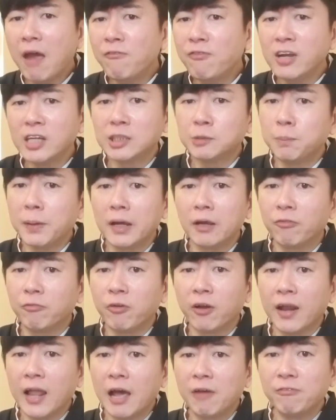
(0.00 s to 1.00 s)
aspect of
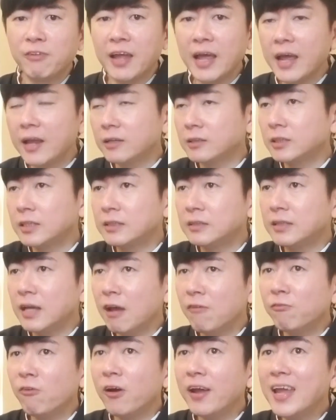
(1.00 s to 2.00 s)
your life.
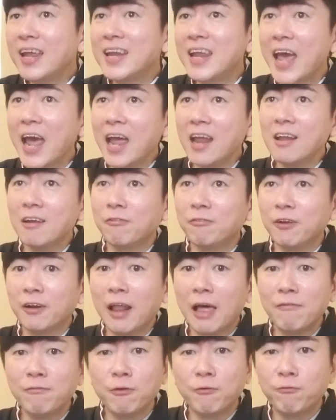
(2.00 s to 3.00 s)
Therefore, in the end of your
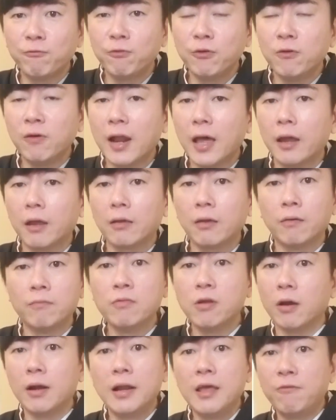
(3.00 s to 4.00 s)
life, you feel like you've
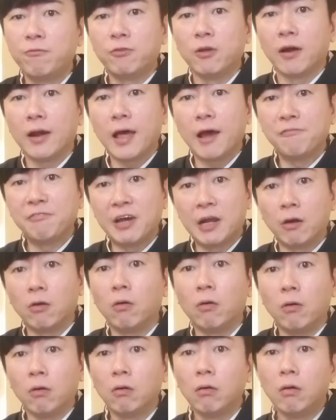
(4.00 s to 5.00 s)
not lived your life at
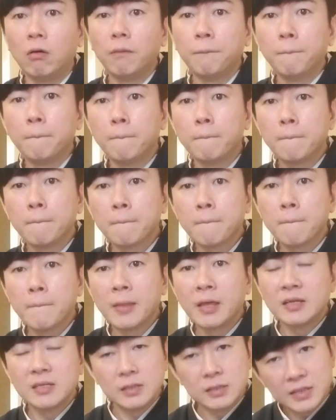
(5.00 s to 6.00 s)
all.
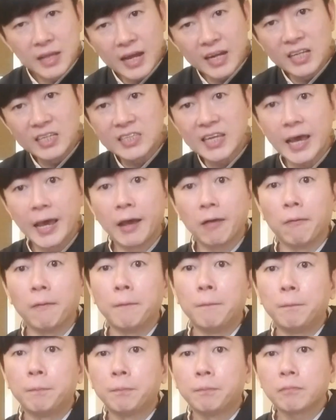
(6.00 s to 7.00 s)
That is hell.
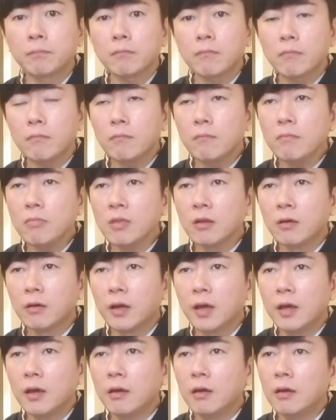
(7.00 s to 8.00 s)

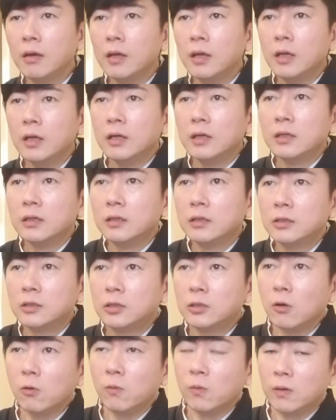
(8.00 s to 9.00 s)
Okay?
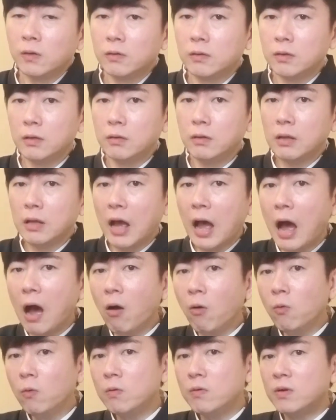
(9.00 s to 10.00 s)
So
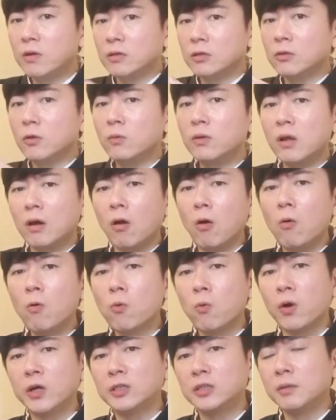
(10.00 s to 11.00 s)
the
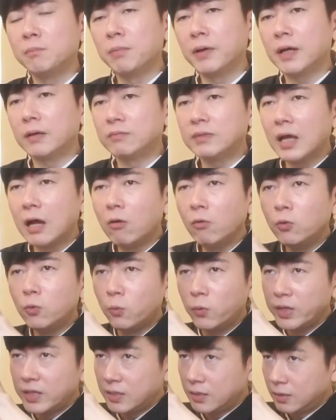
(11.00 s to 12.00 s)
whole question becomes, how do
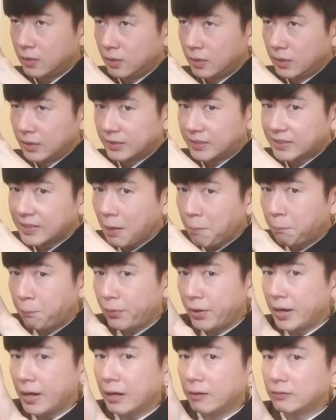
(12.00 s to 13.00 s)
we
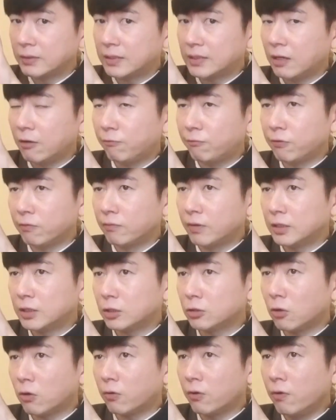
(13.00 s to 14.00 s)
separate ourselves from the
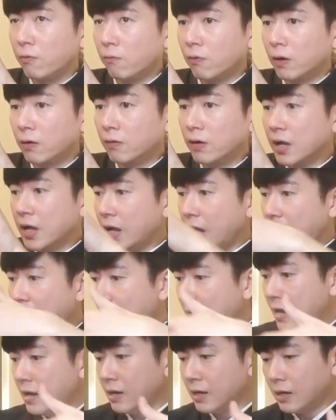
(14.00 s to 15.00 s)
story world
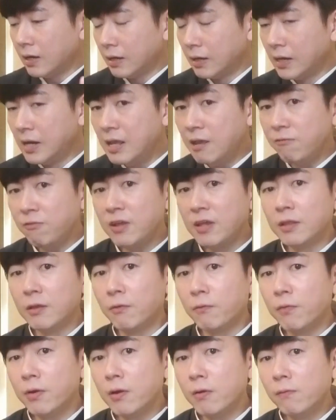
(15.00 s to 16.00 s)
and live in the
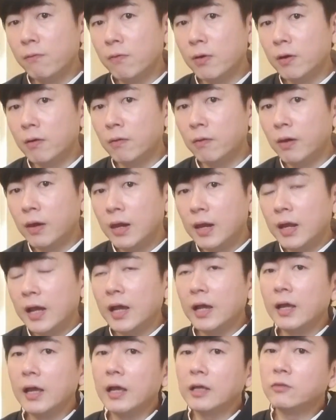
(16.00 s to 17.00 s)
real world?
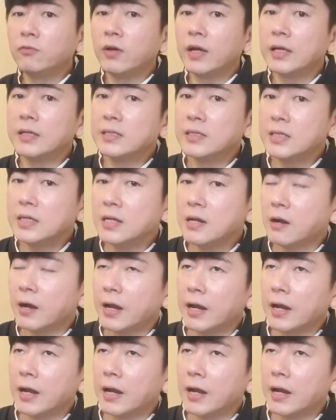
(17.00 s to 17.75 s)
As you can see right